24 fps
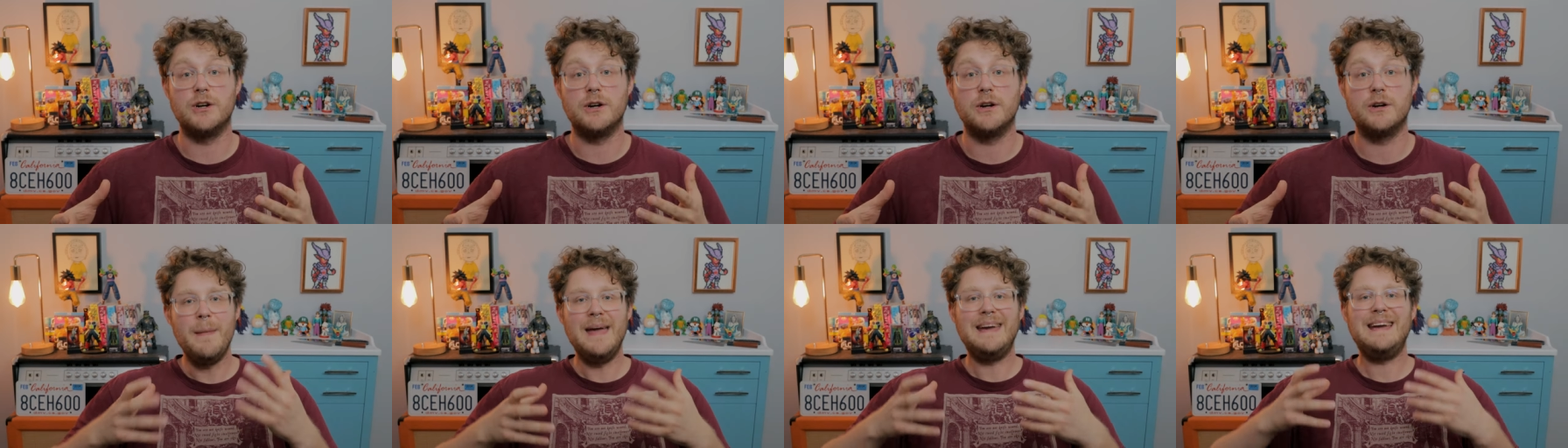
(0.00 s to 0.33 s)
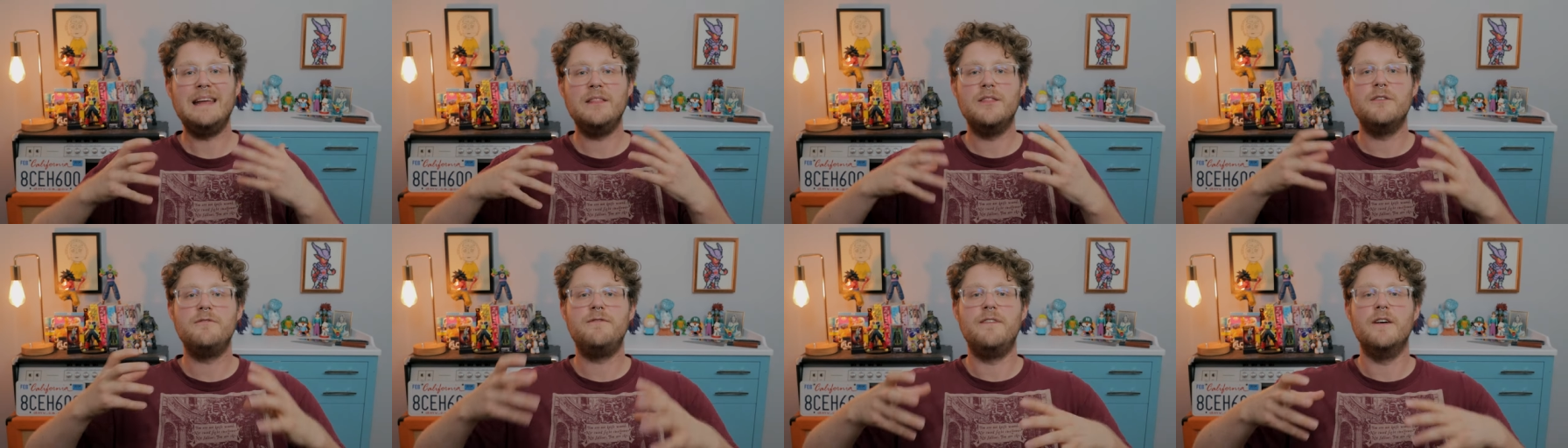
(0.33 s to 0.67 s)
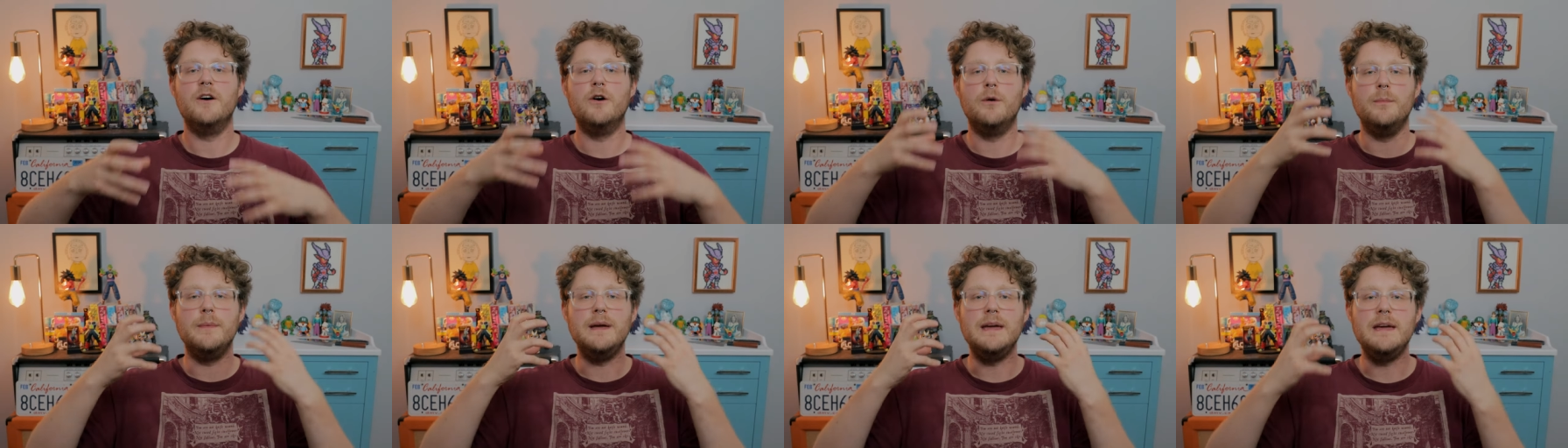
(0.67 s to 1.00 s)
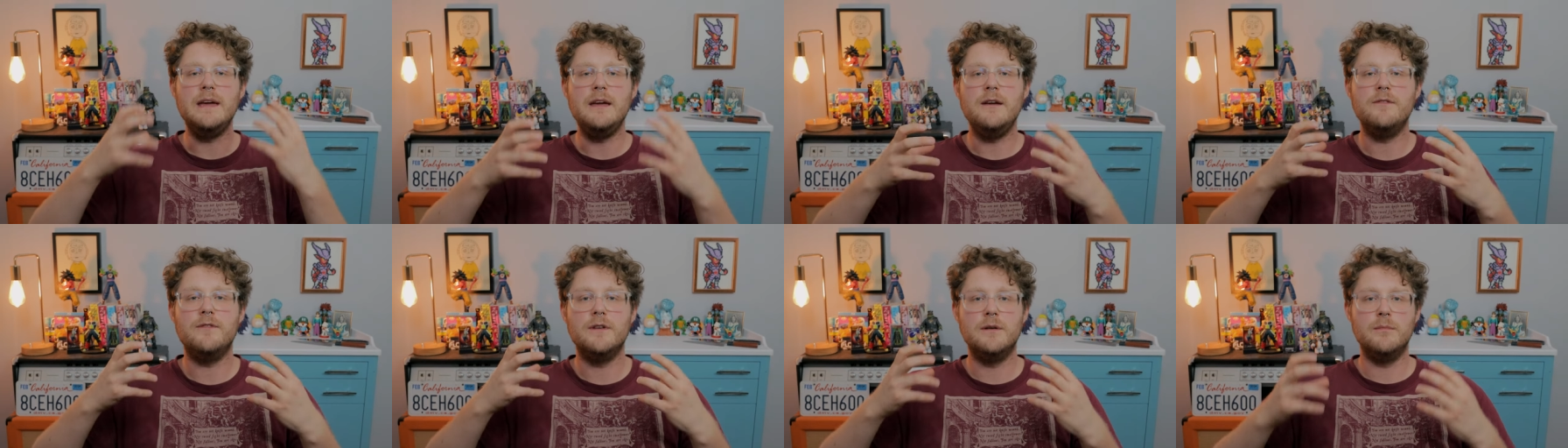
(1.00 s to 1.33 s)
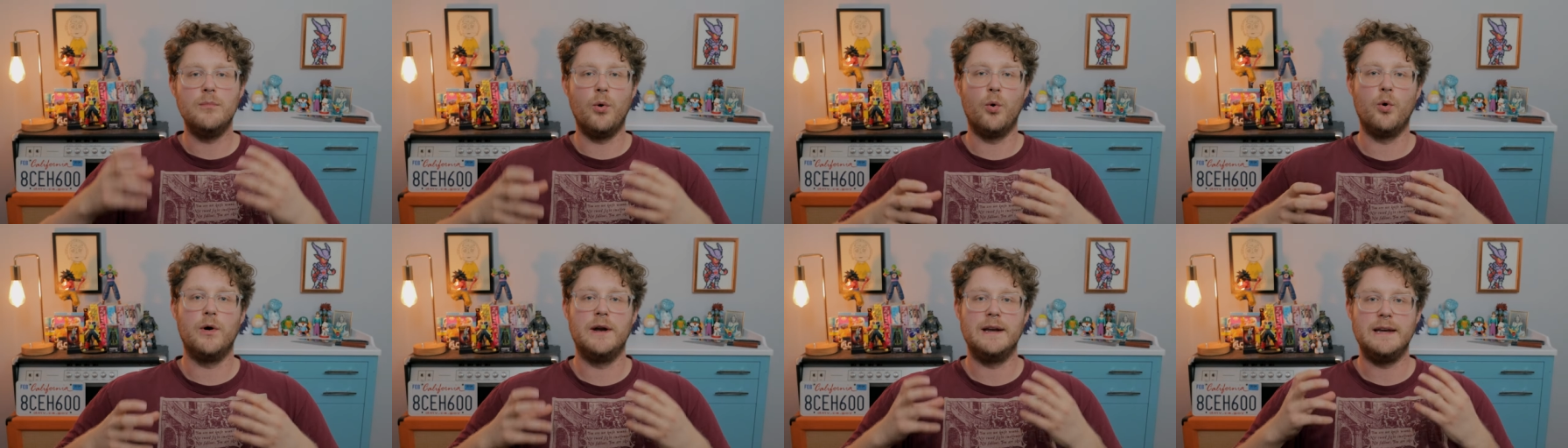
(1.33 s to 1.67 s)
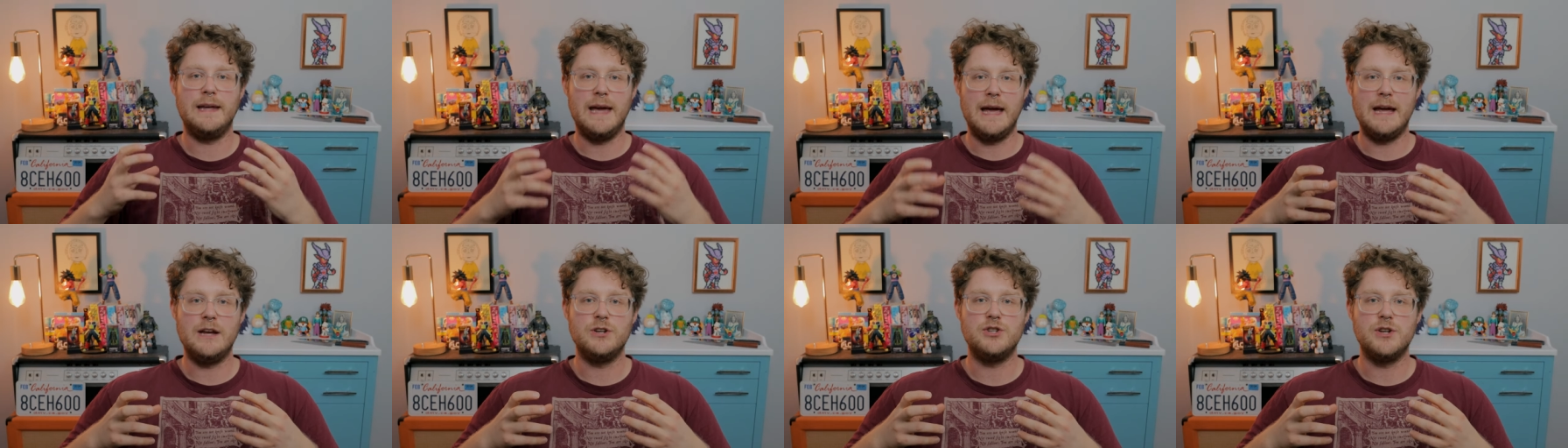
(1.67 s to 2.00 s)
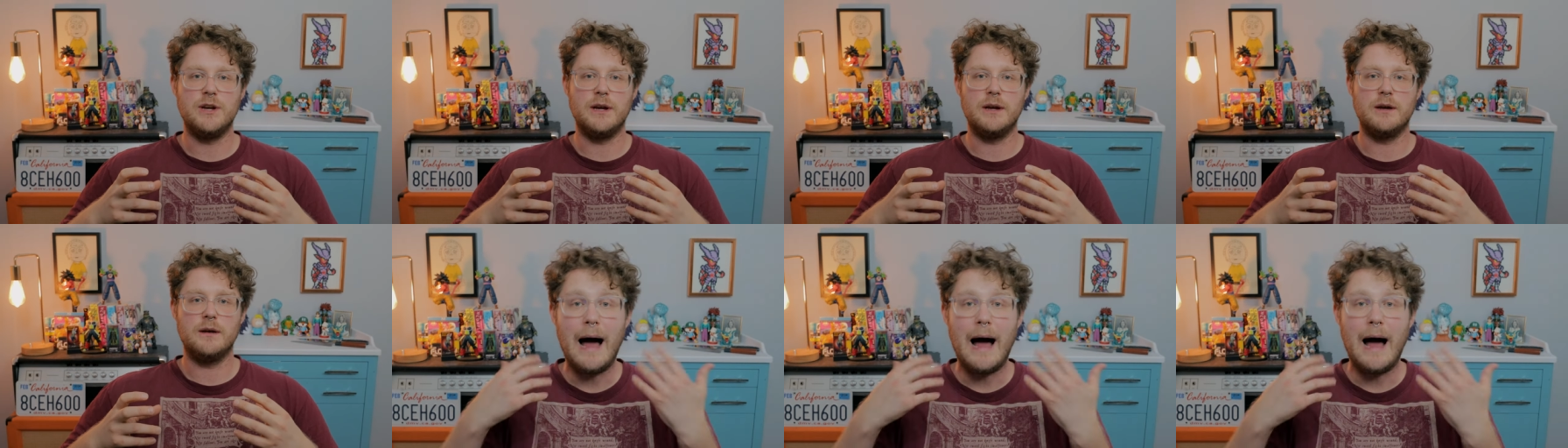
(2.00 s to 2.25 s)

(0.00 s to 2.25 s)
making the film even more engaging.